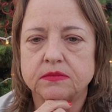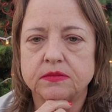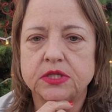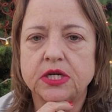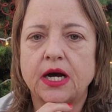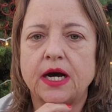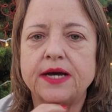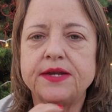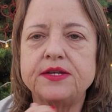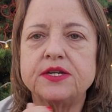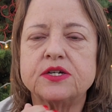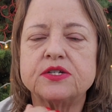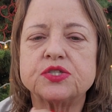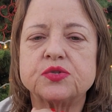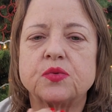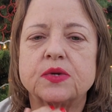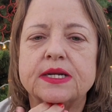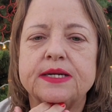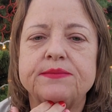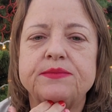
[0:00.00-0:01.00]
God knows
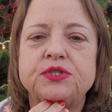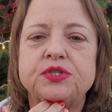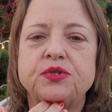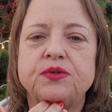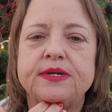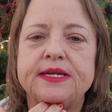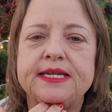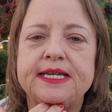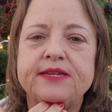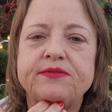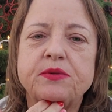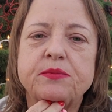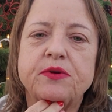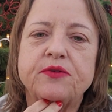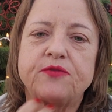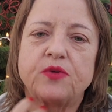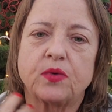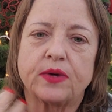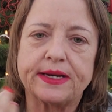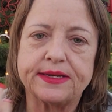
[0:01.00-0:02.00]
what I'm doing even
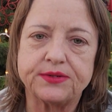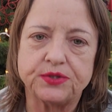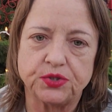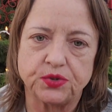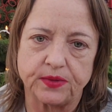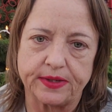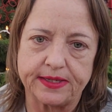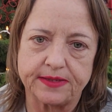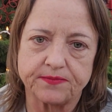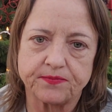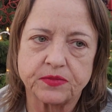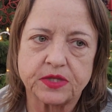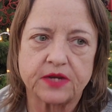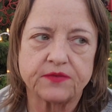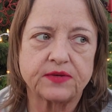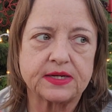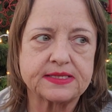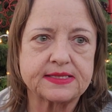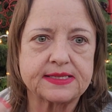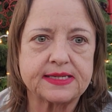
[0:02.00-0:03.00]
before I do it.
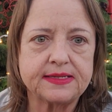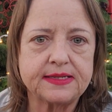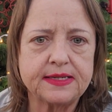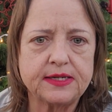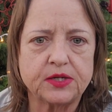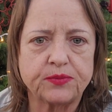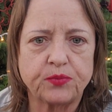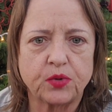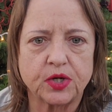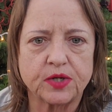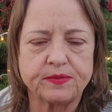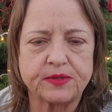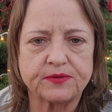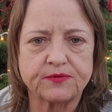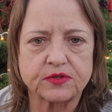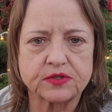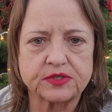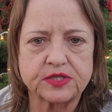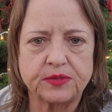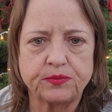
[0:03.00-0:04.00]
If I set an appointment
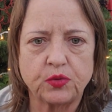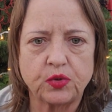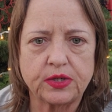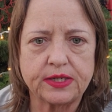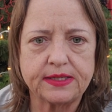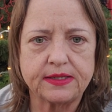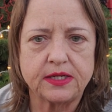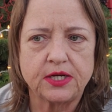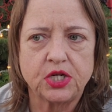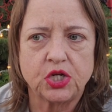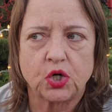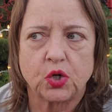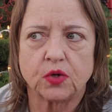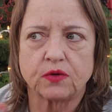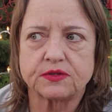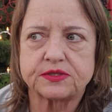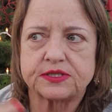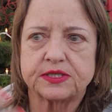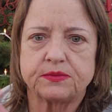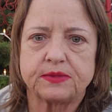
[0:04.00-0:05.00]
for someone,
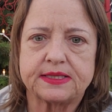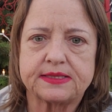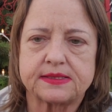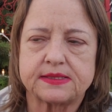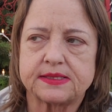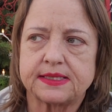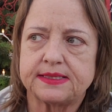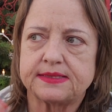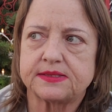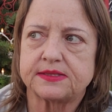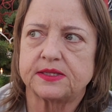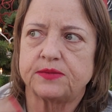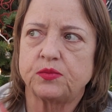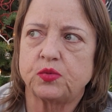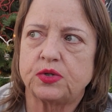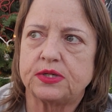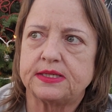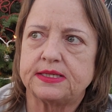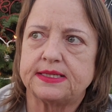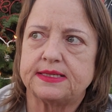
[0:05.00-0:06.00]
or let's say
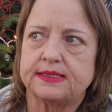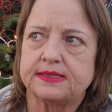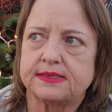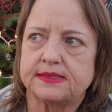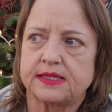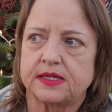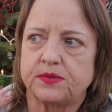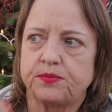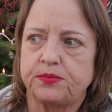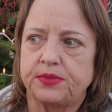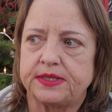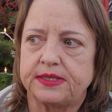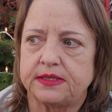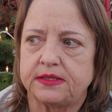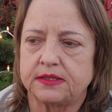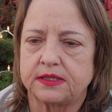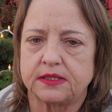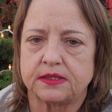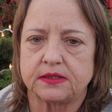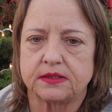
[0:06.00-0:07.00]
someone is up
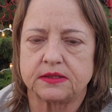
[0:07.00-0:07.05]
in